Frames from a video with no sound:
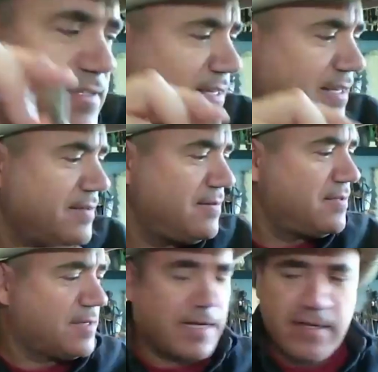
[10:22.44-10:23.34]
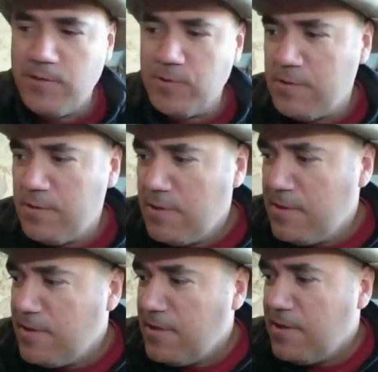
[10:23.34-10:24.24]
in it. It's kind of cool.
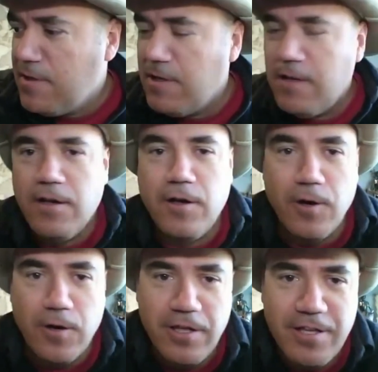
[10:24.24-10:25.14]
Oh,